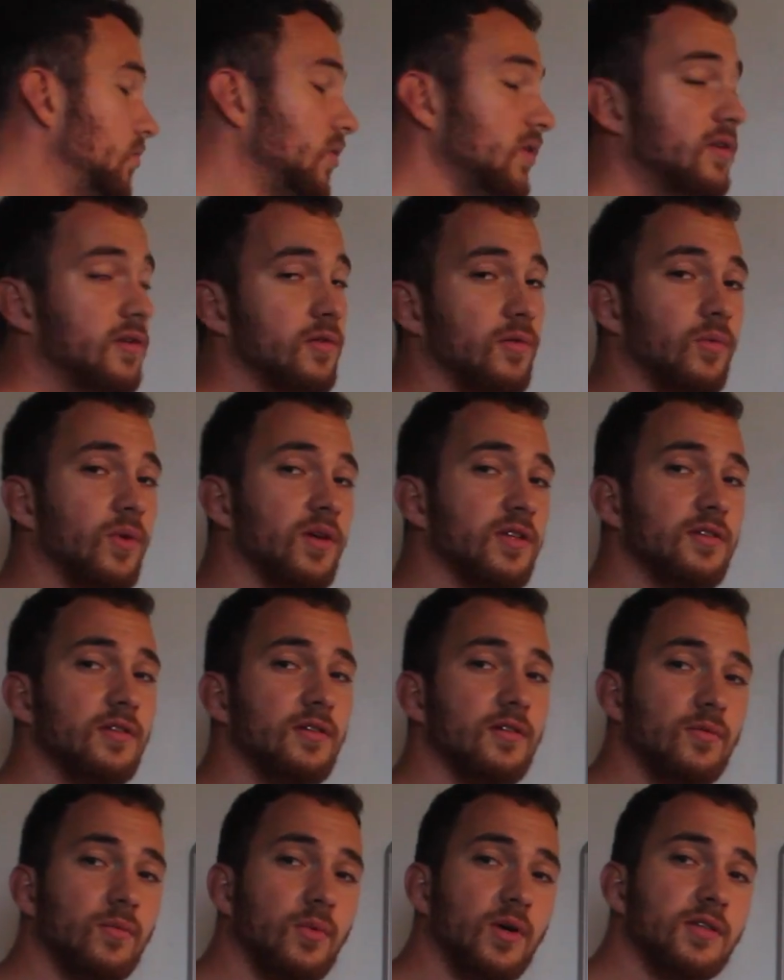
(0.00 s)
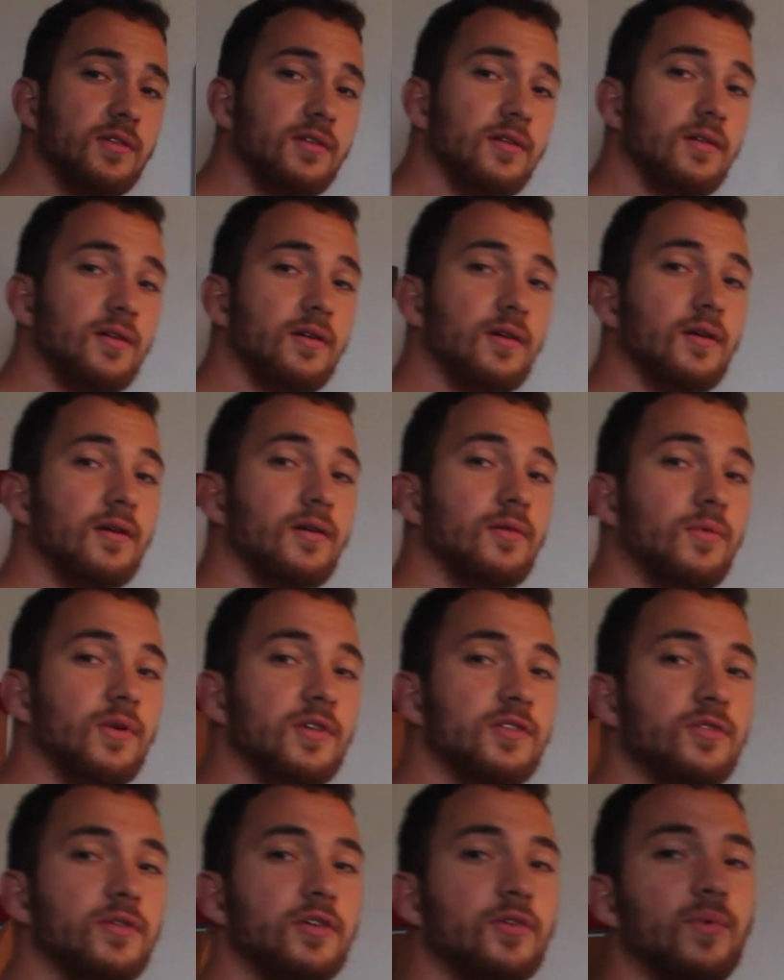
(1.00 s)

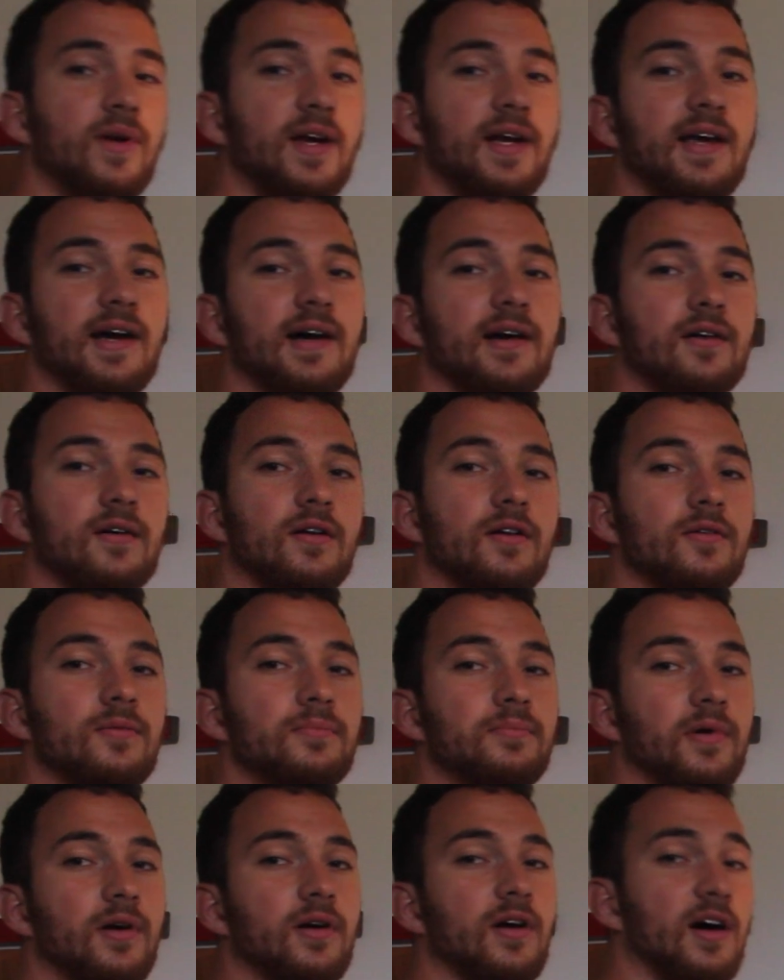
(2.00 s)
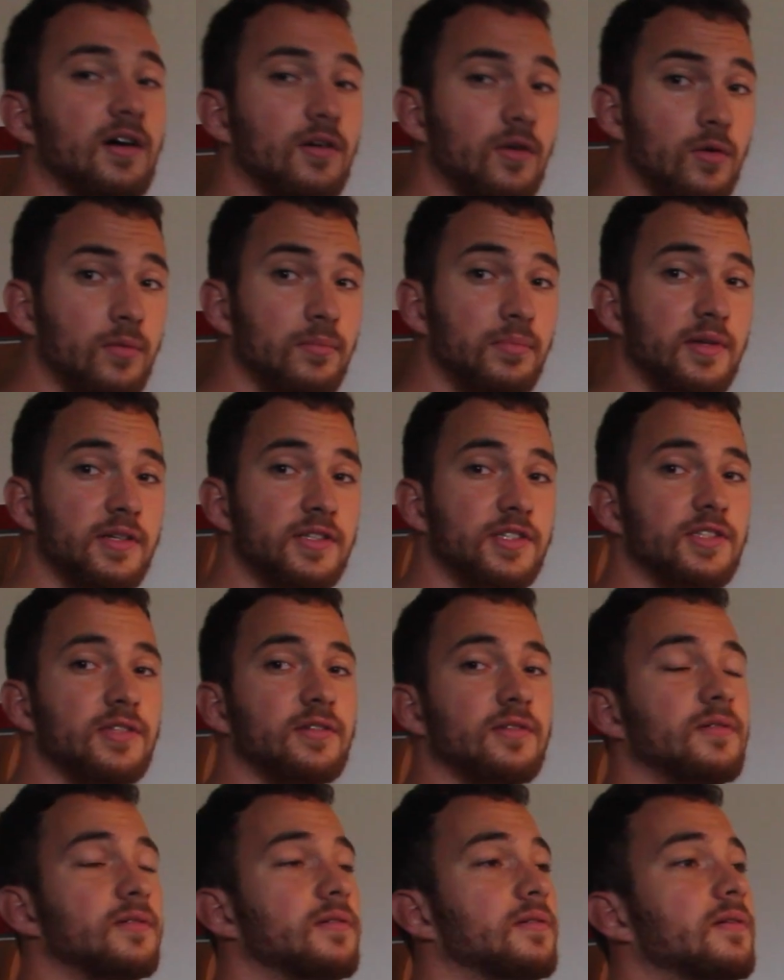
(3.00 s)
What do you really
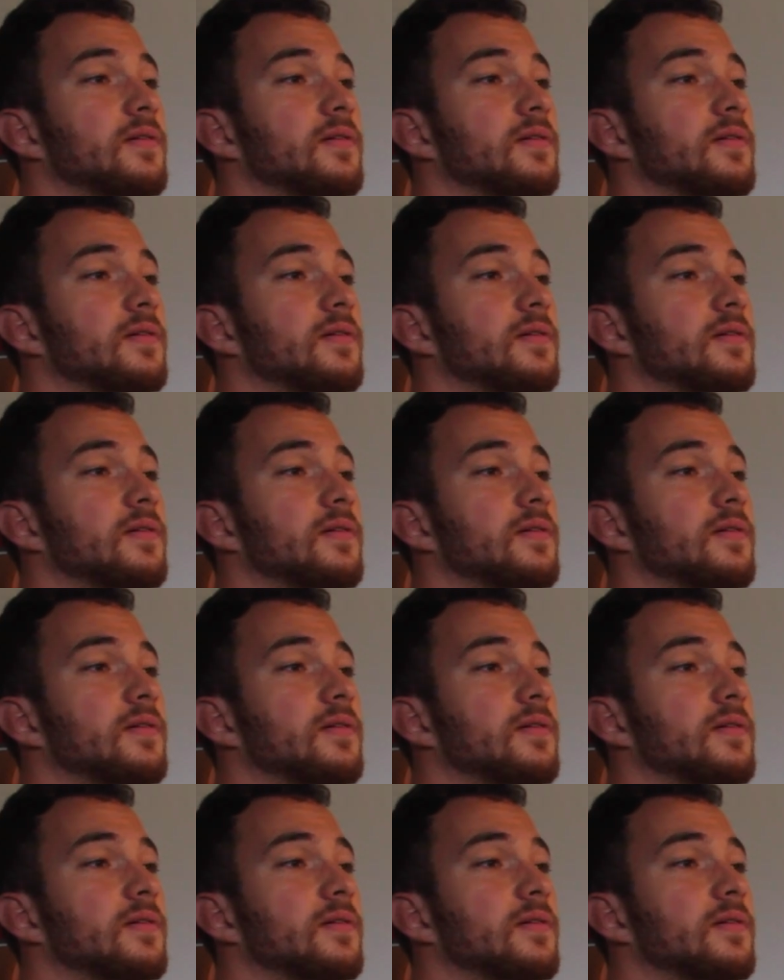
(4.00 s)
accomplish